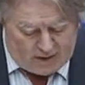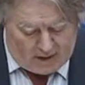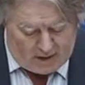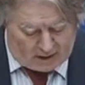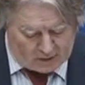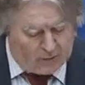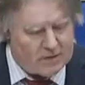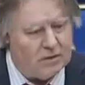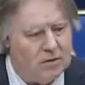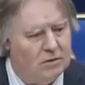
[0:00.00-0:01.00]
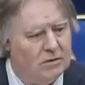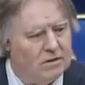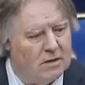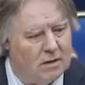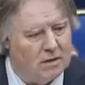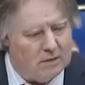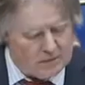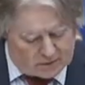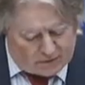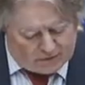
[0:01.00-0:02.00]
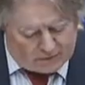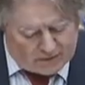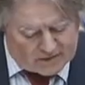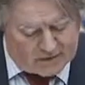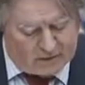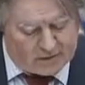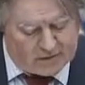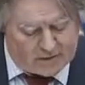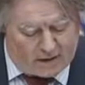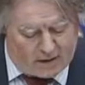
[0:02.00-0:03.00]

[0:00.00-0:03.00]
and in 22, very serious serious